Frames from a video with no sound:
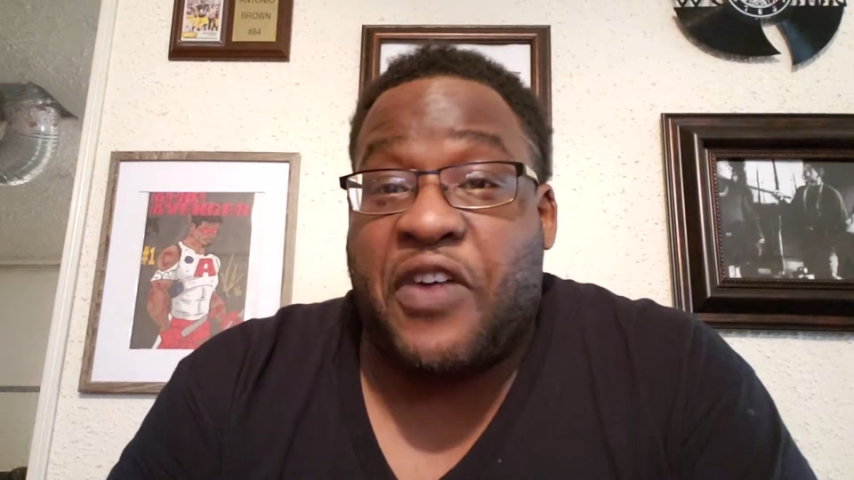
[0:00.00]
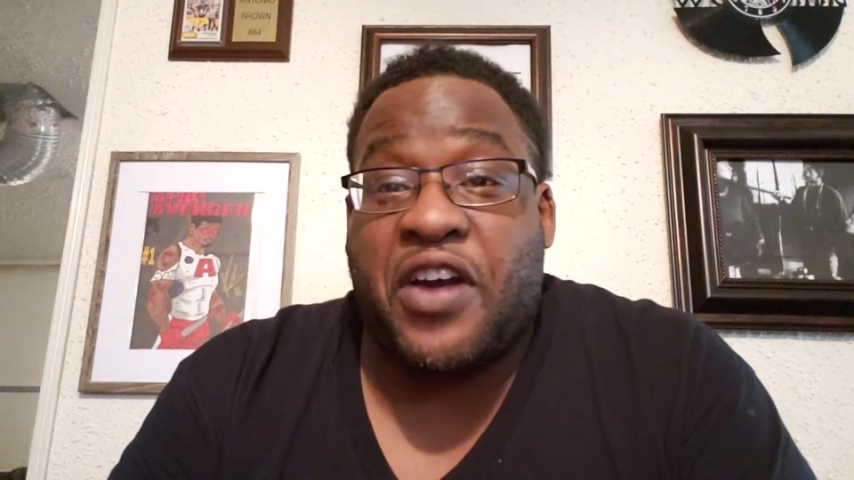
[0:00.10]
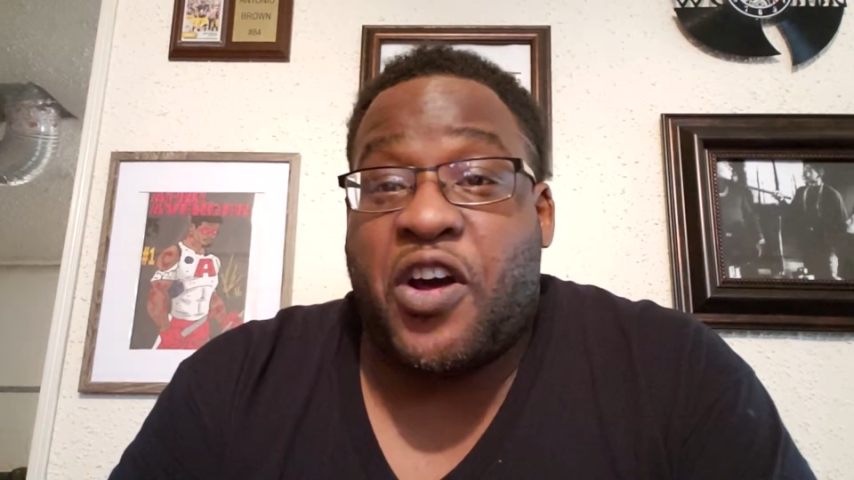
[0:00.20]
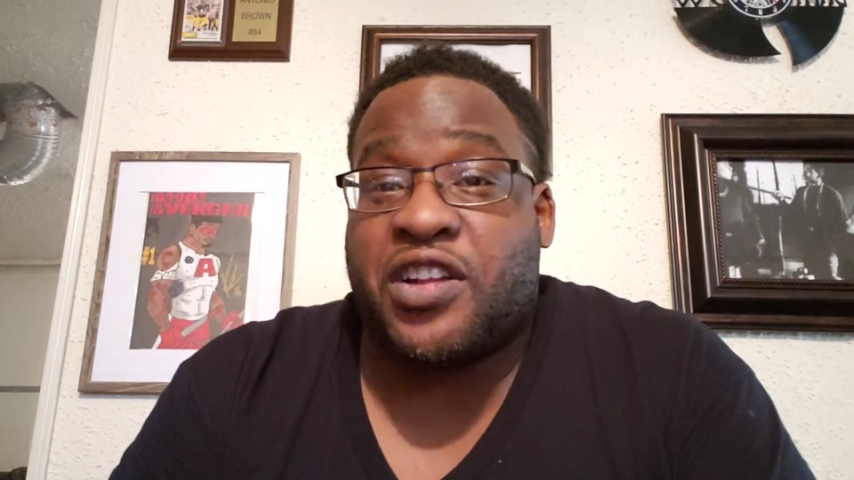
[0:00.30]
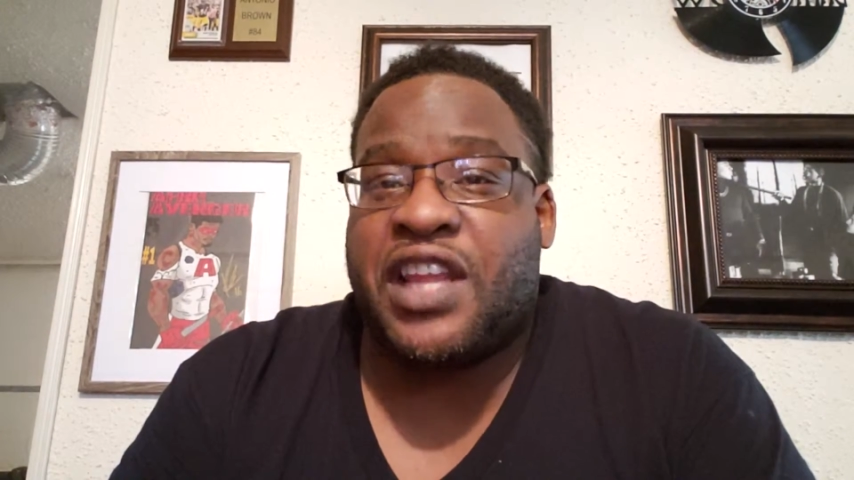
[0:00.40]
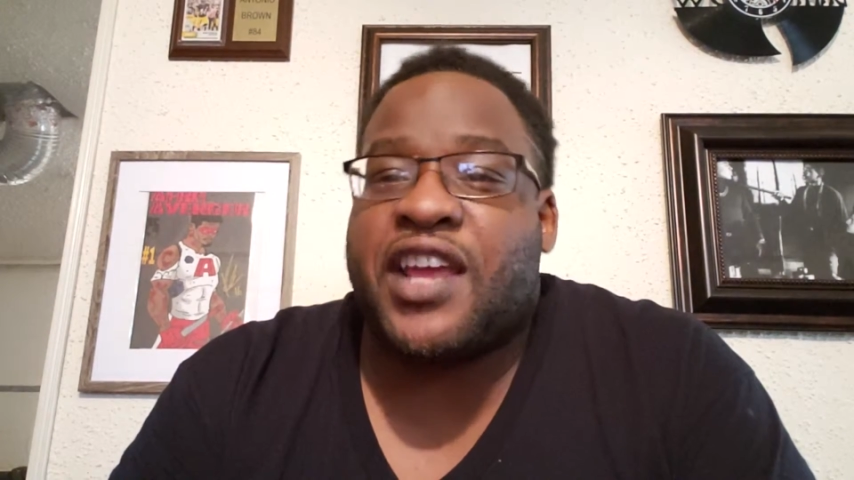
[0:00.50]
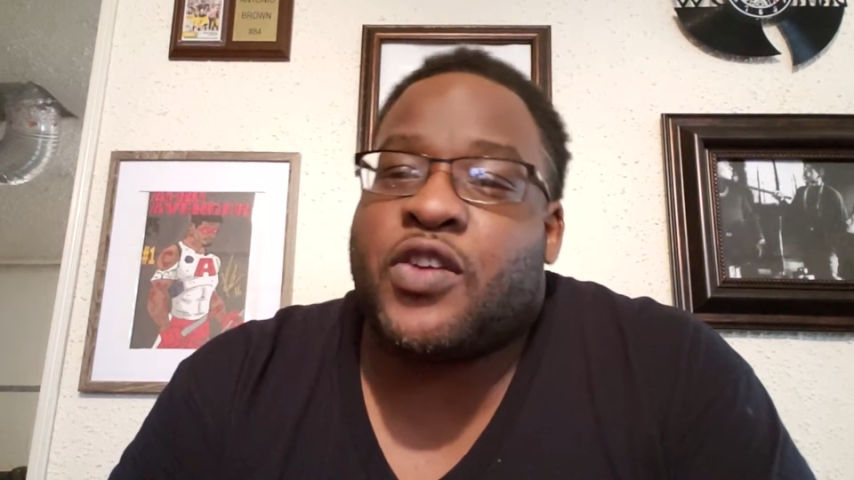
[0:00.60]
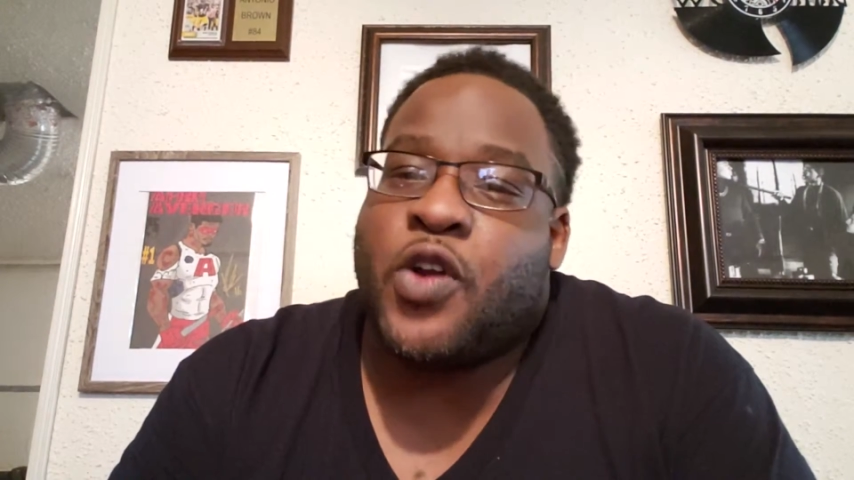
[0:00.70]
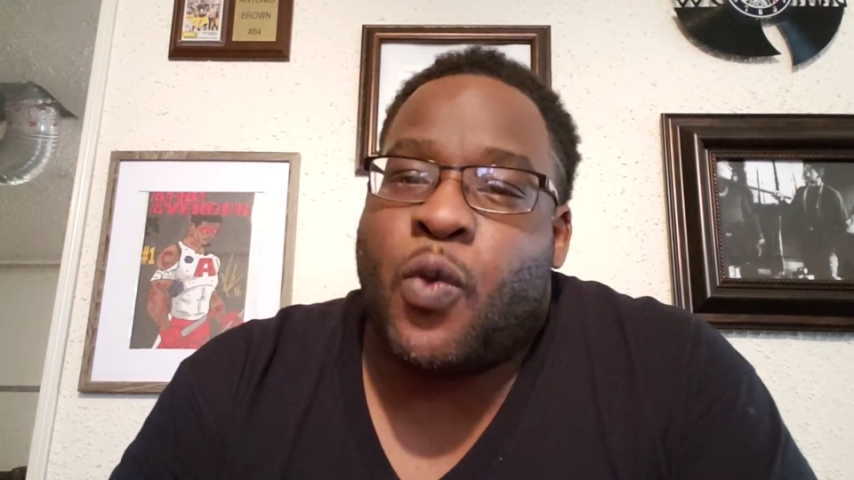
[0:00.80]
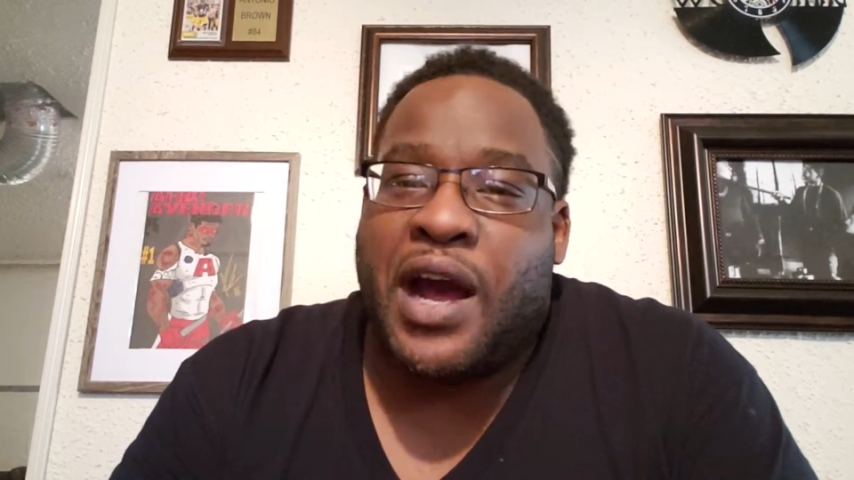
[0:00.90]
out all day. You
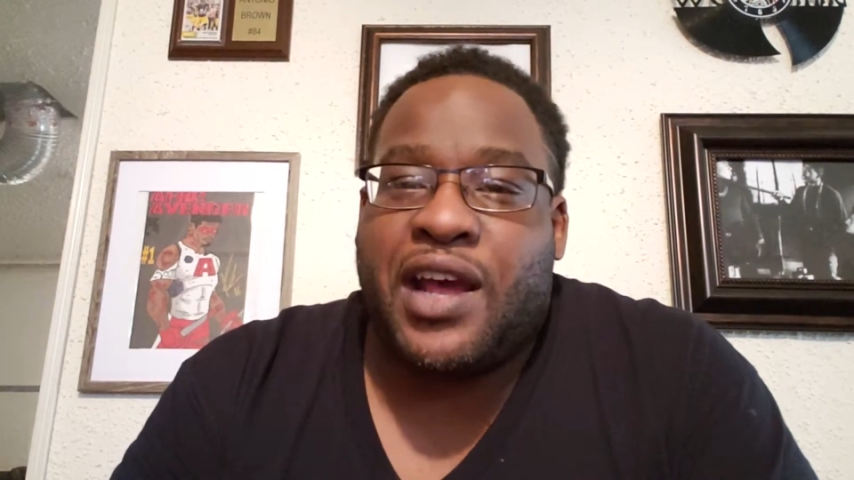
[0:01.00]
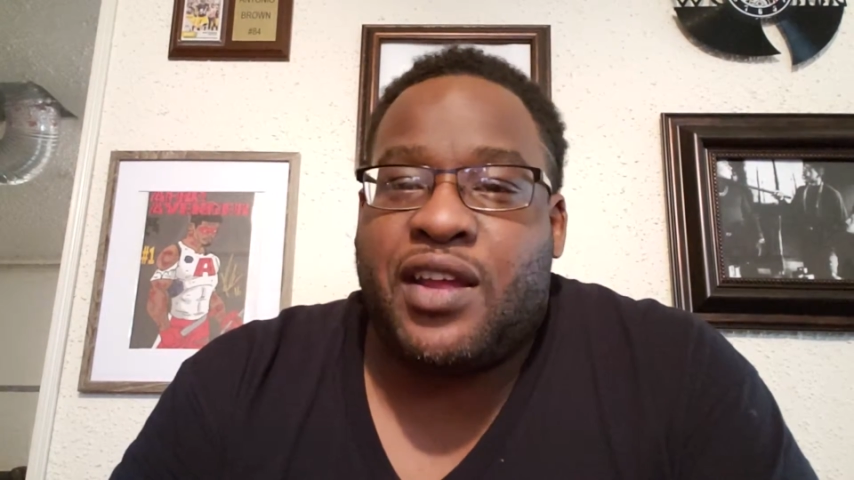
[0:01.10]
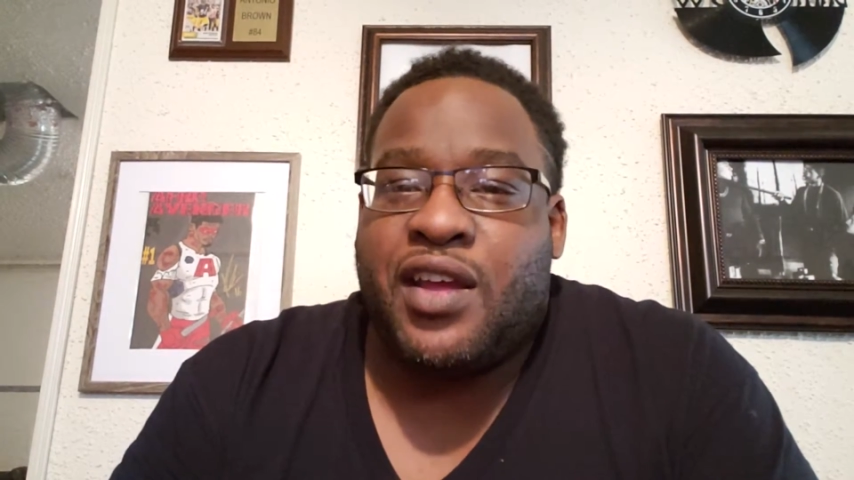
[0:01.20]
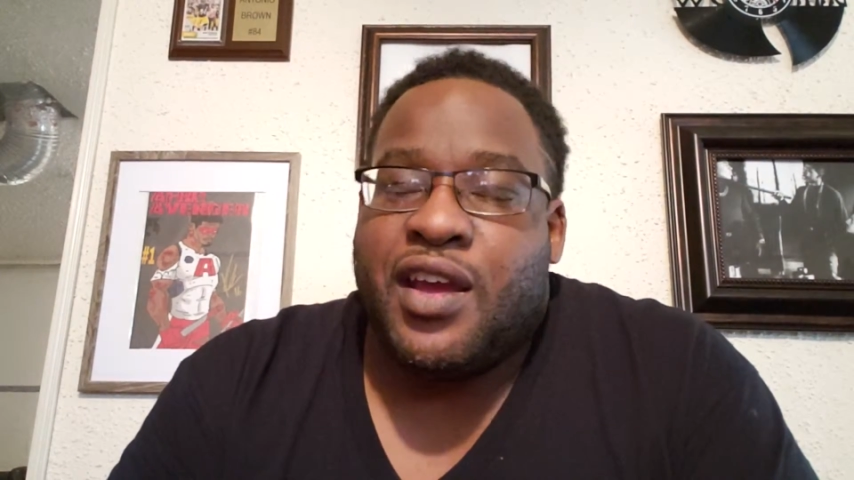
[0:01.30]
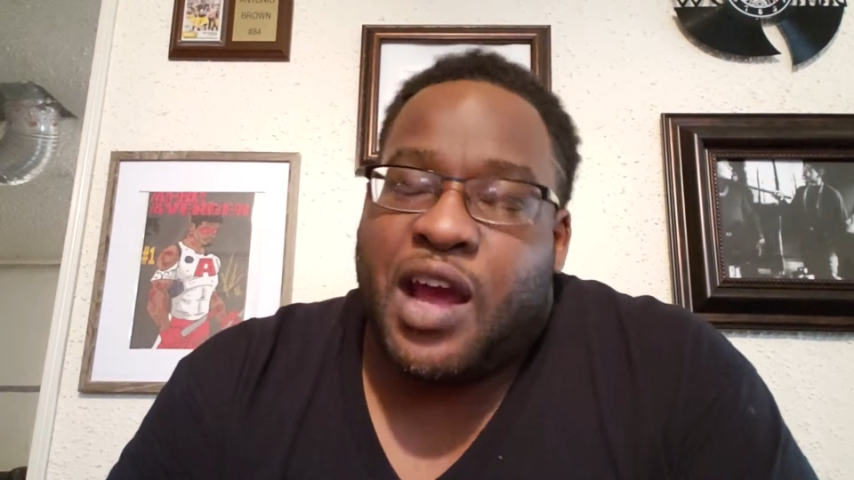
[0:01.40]
know why?